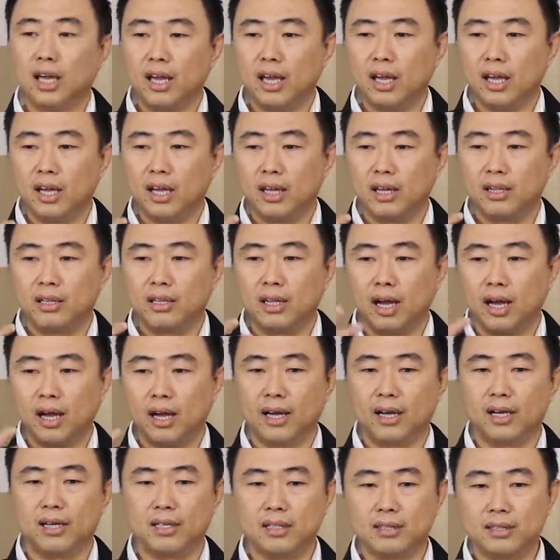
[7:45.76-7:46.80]
and
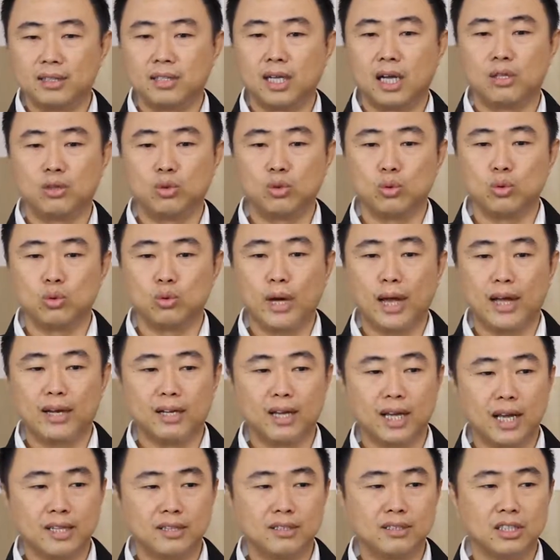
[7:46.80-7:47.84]
I start to
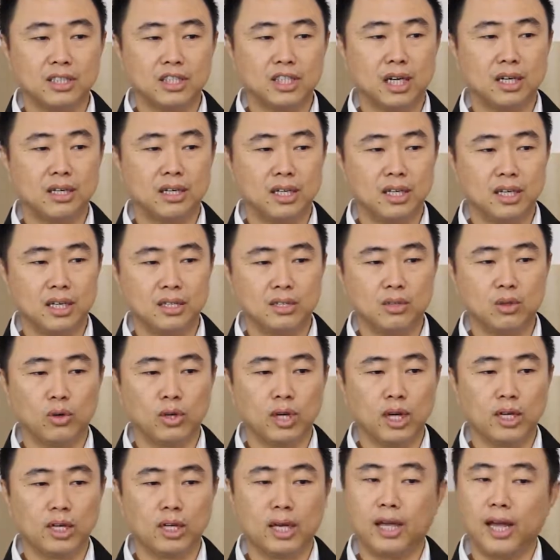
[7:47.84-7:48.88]
analyze the chart and then
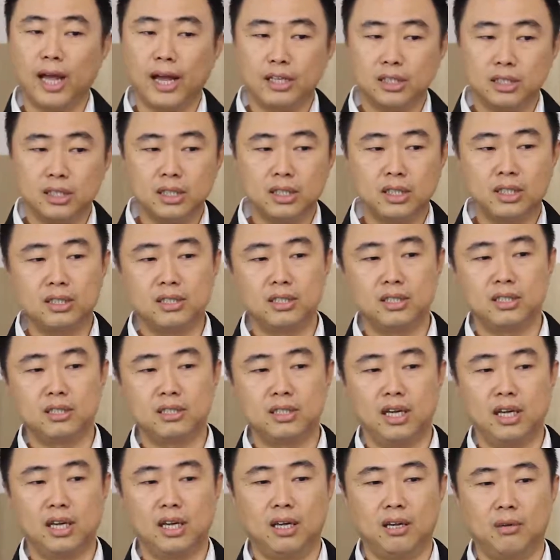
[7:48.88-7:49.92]
look at it. Actually, this
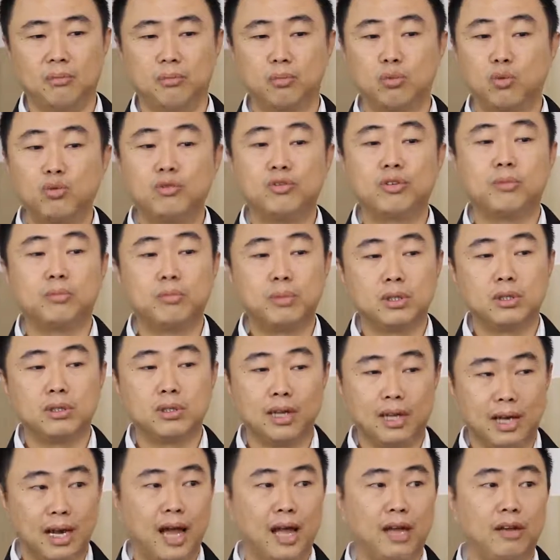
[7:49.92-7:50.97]
is a movable
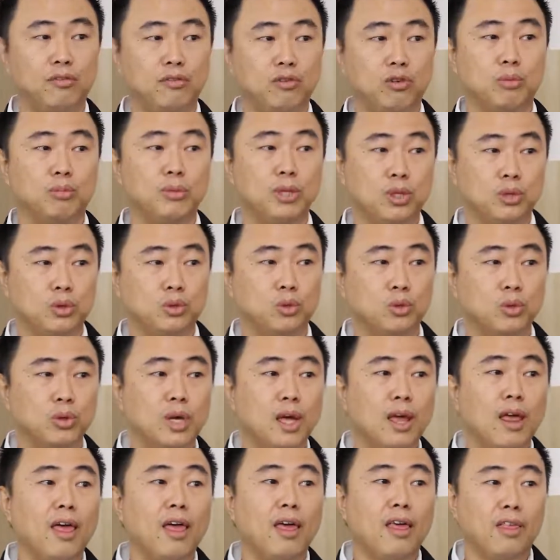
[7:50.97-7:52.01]
line for me to do.
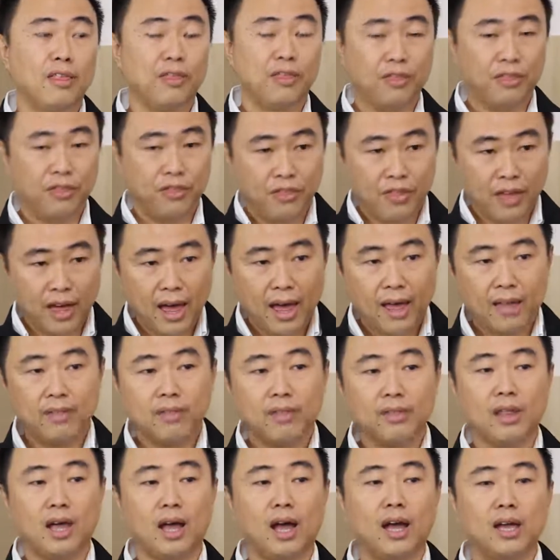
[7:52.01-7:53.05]

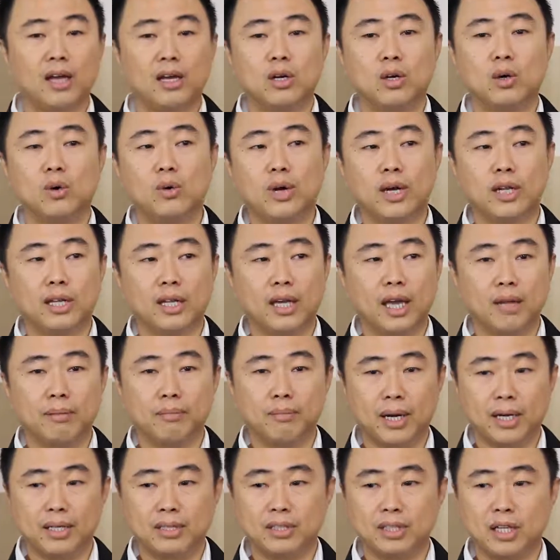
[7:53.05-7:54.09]
Then I go and
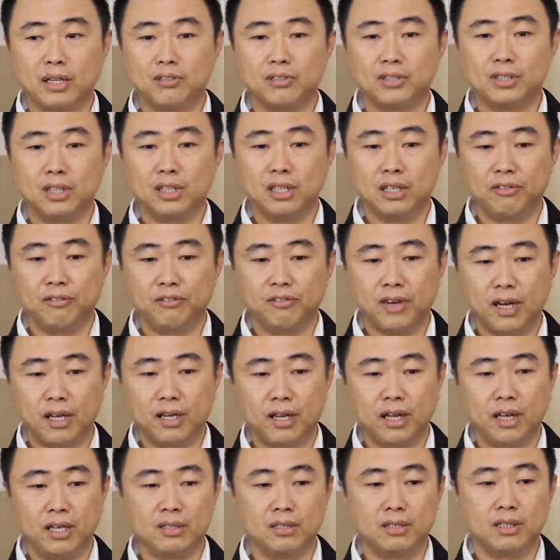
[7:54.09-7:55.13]
get myself
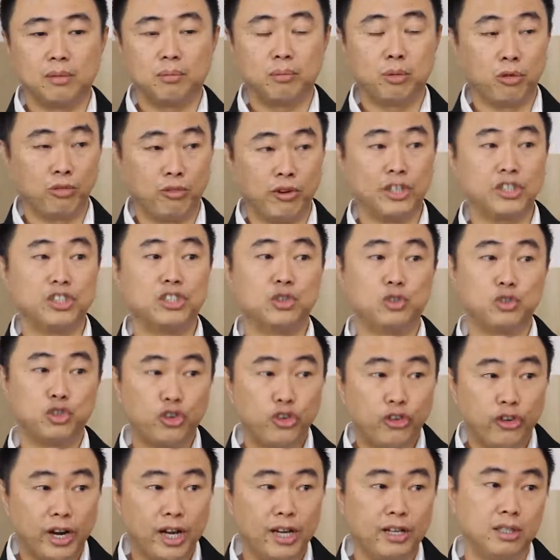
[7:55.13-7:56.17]
certified as a professional
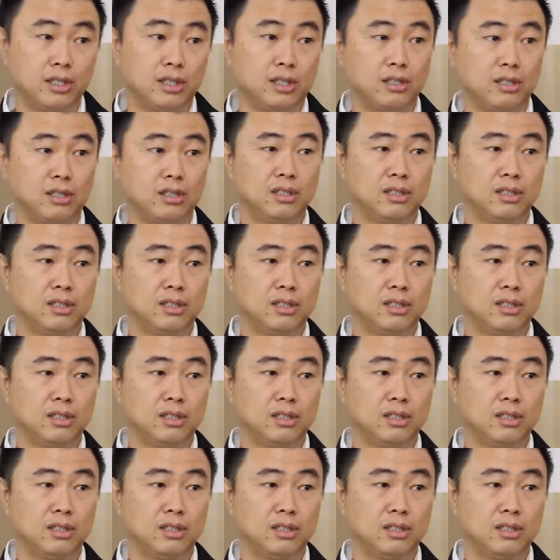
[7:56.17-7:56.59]
trainer.